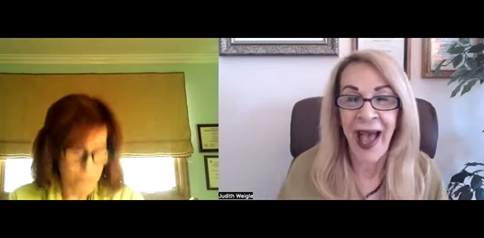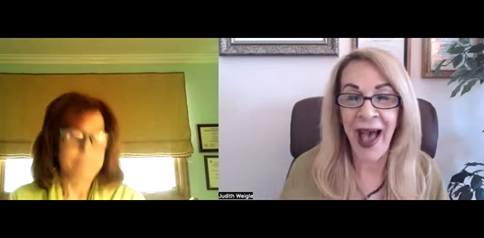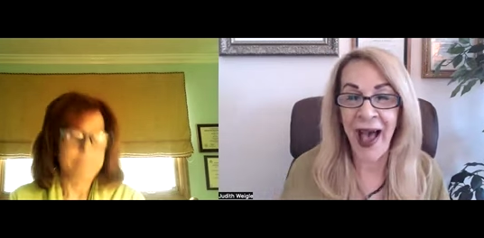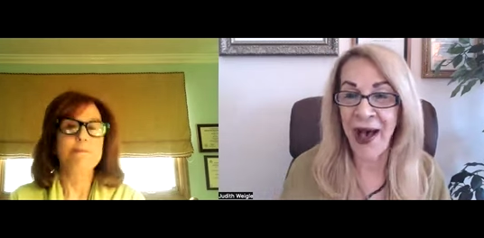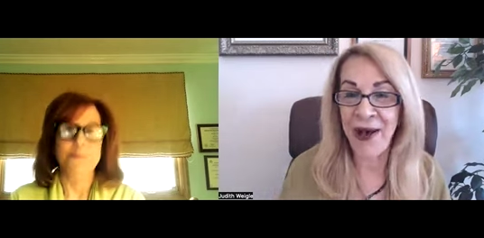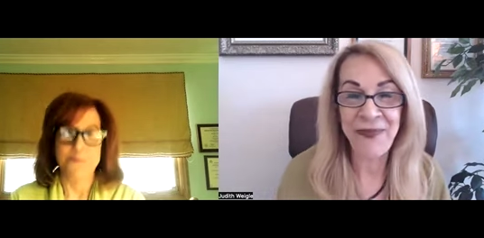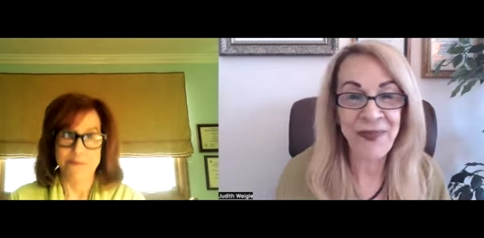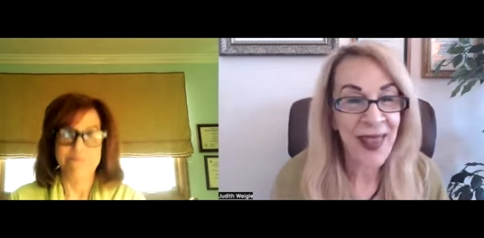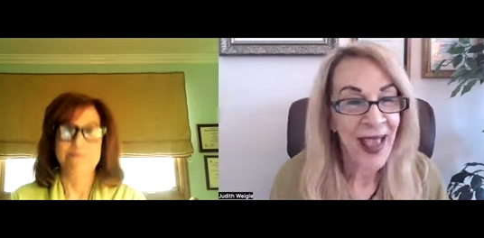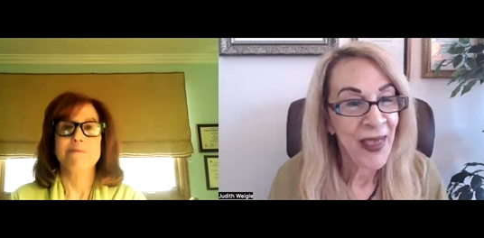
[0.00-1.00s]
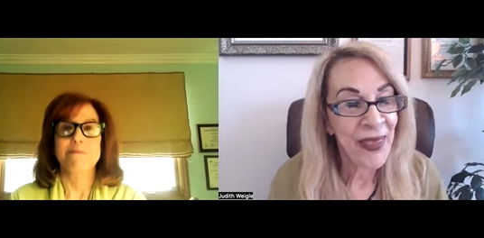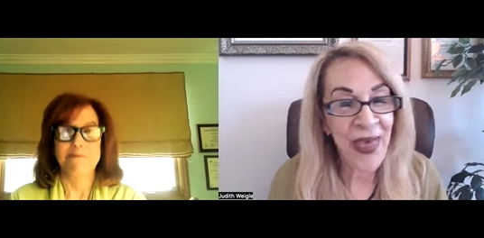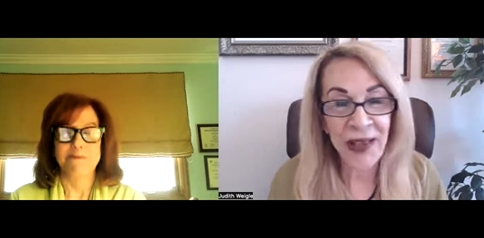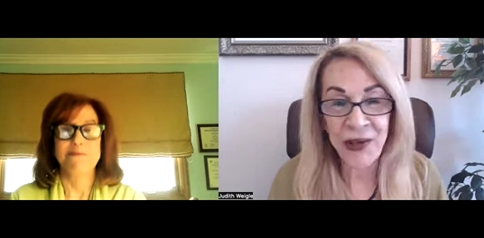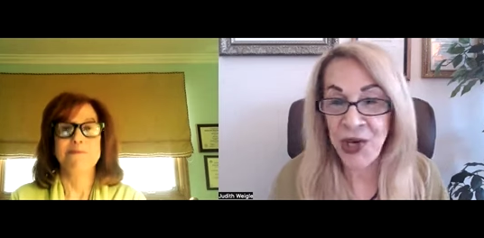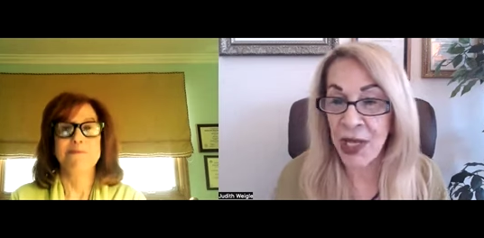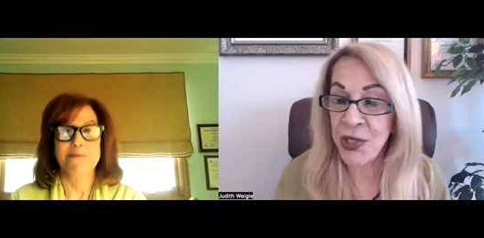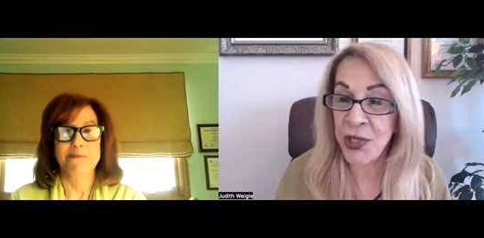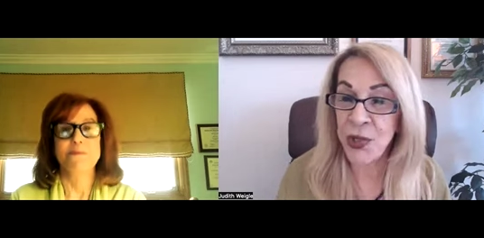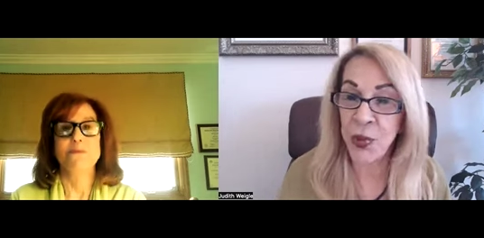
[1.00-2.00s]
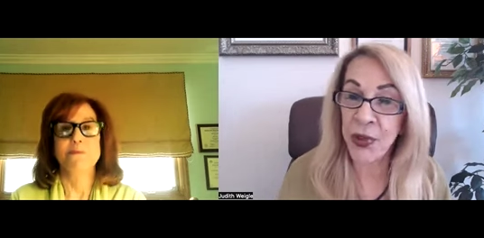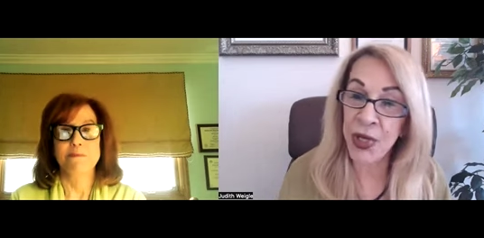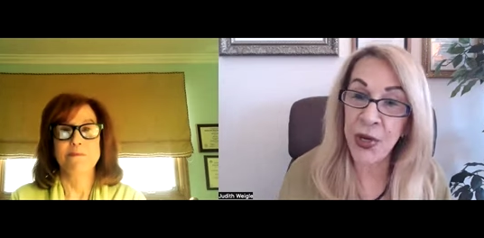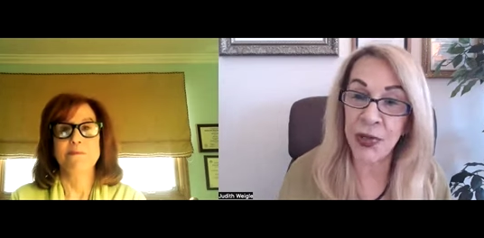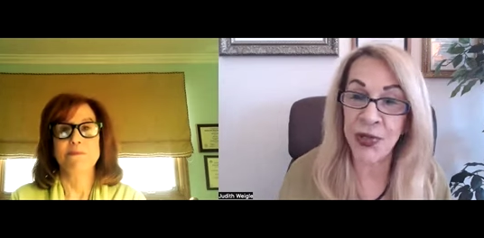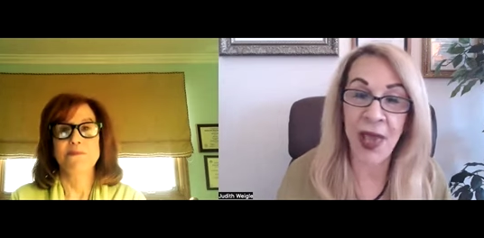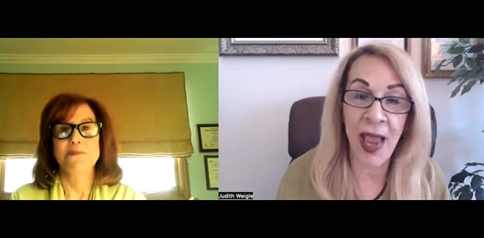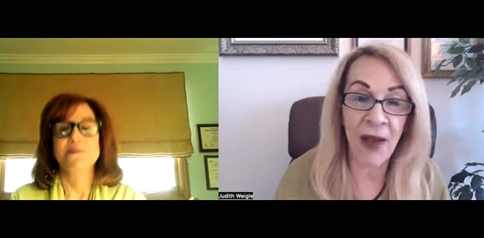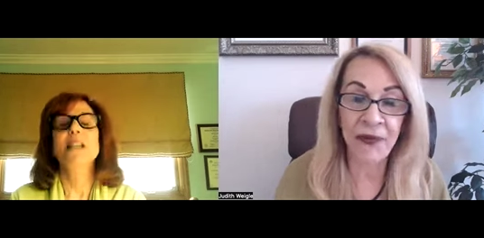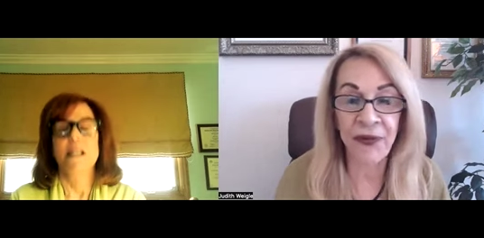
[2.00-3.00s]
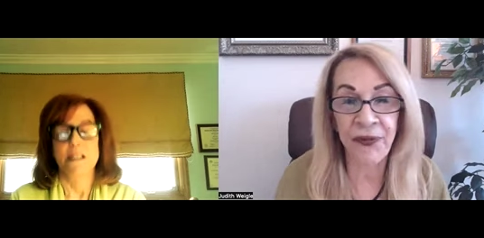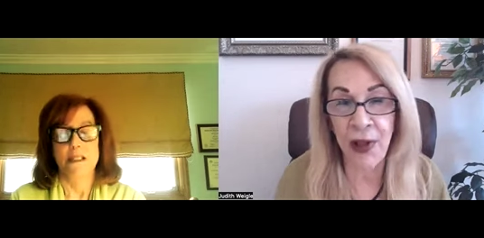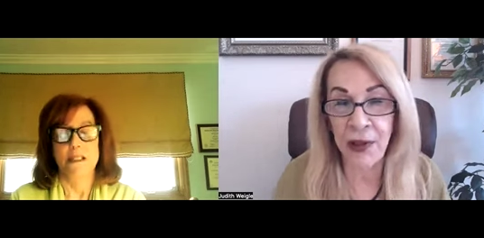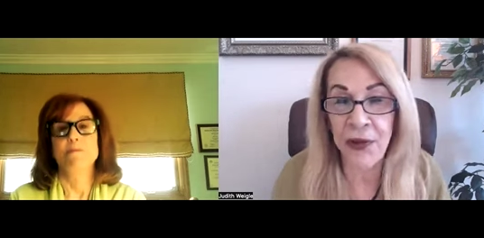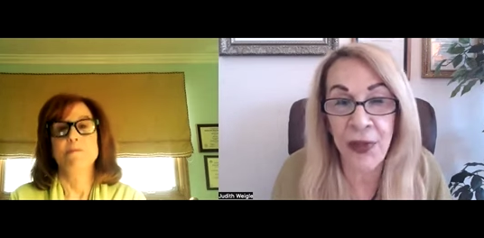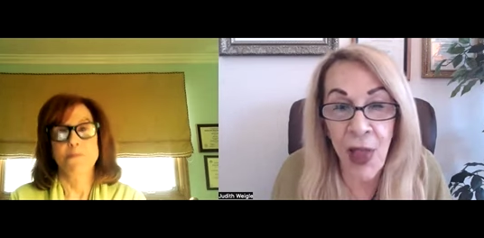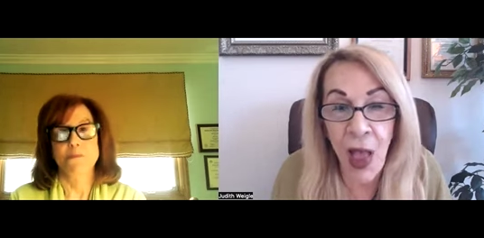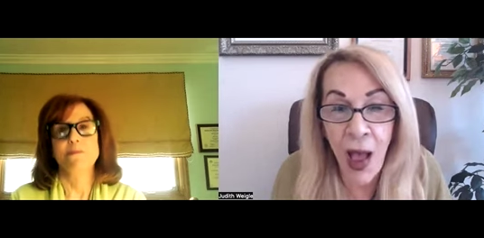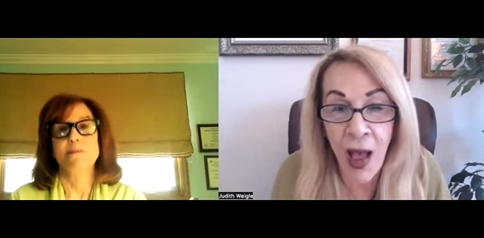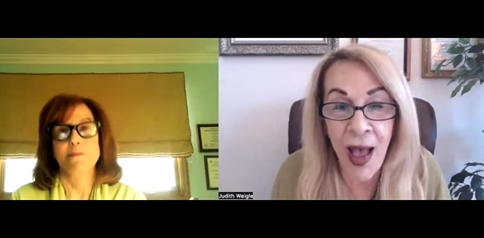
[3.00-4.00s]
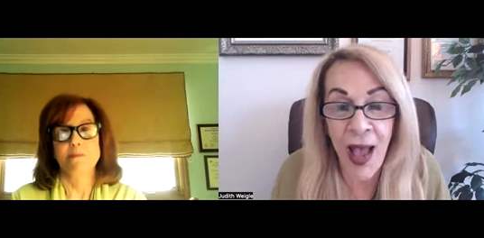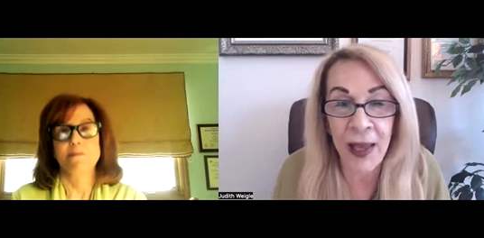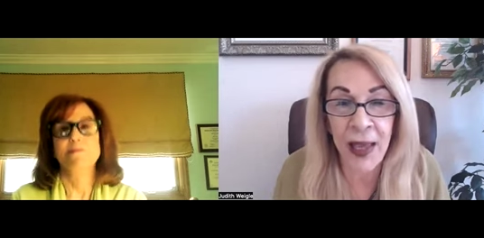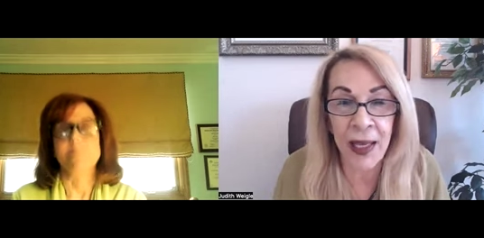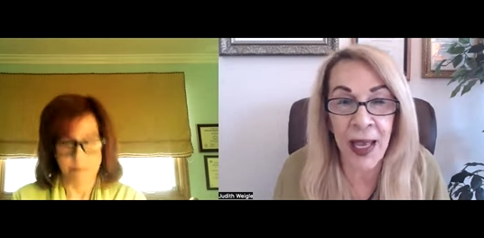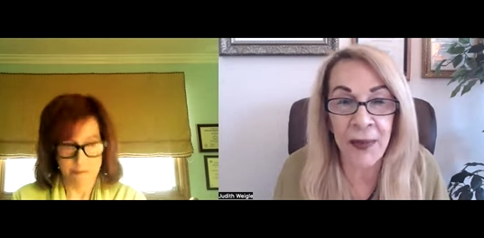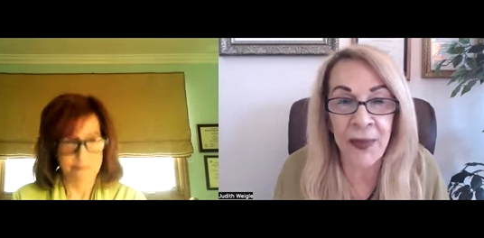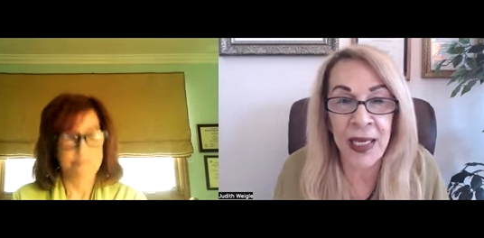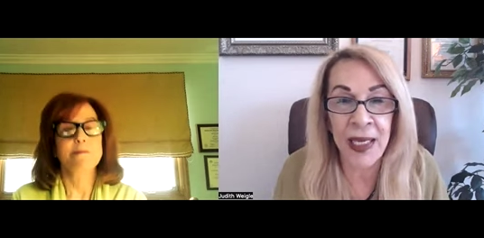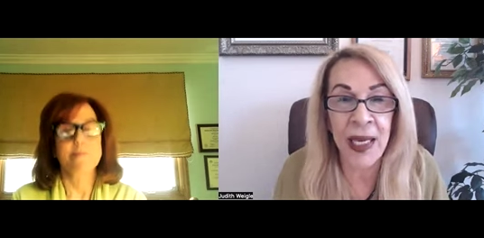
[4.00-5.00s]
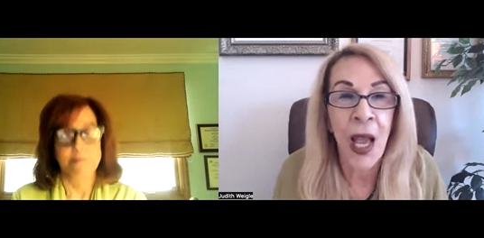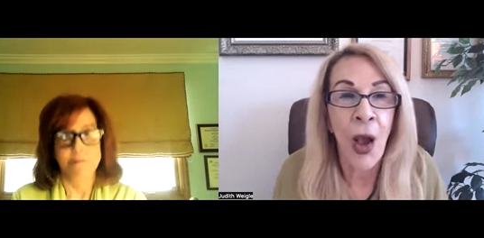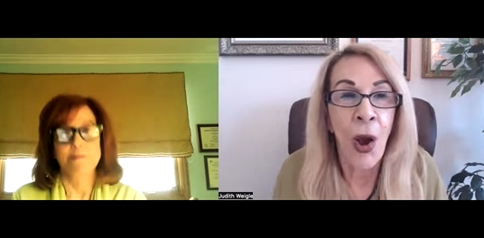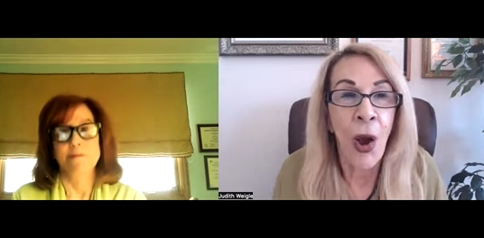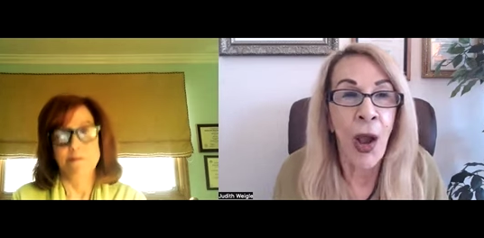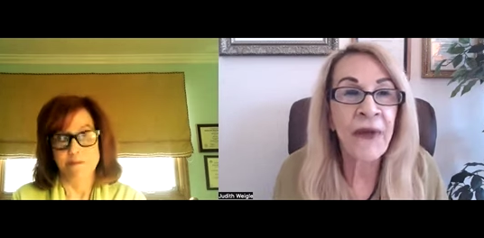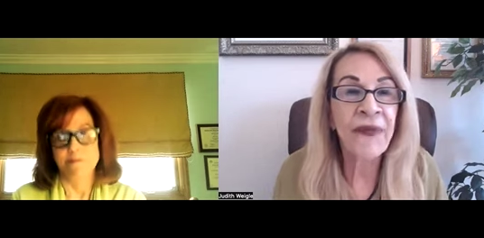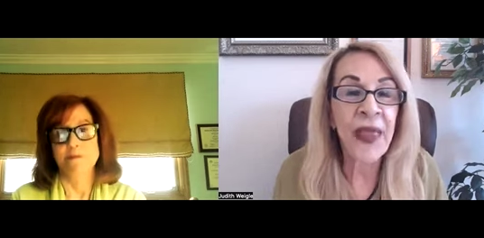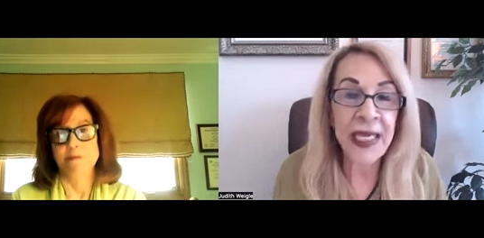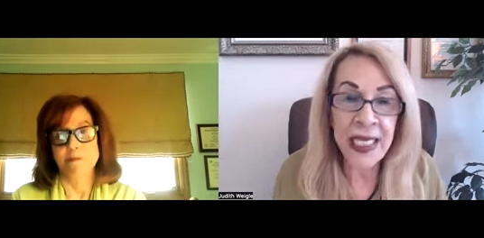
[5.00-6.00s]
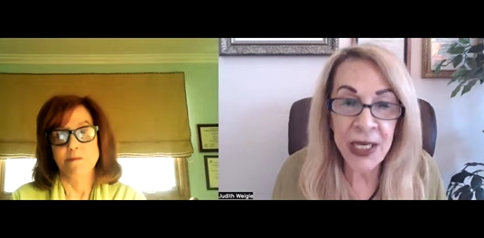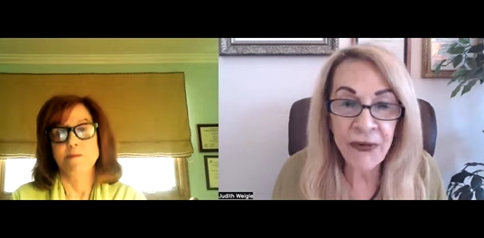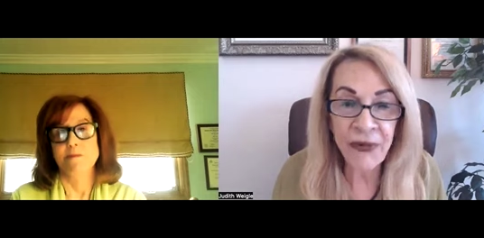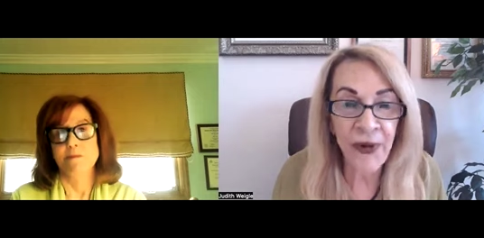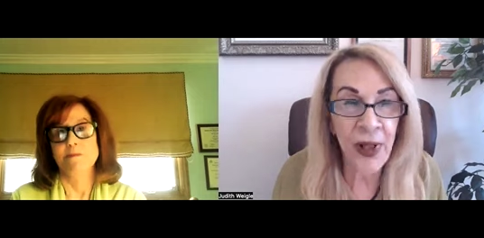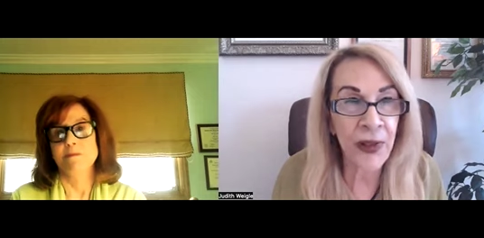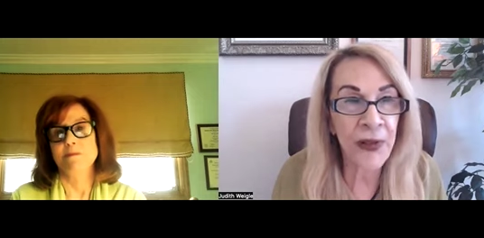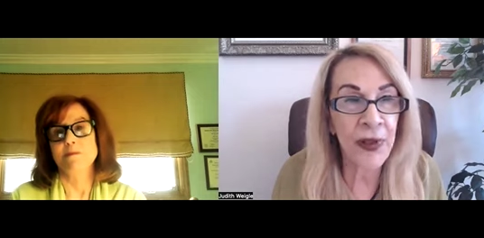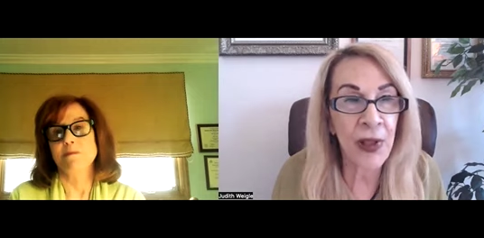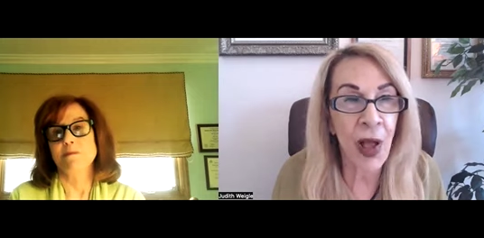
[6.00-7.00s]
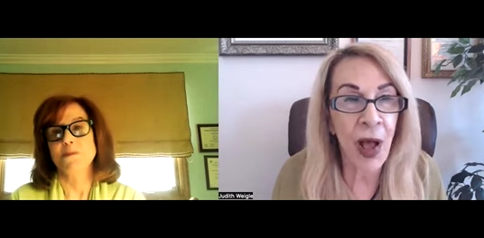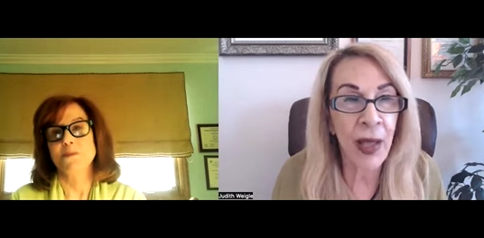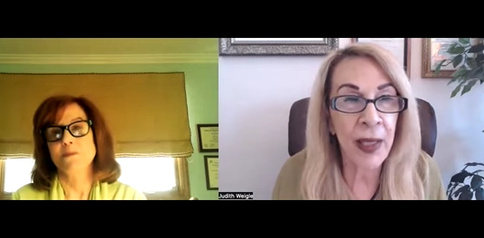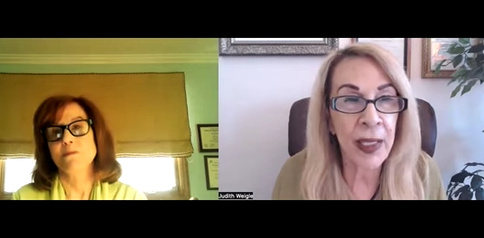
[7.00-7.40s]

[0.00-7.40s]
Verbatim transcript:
Speaker 1: um, that judges will use. They have to follow the law. I, I, I, mean, if they didn't follow the law,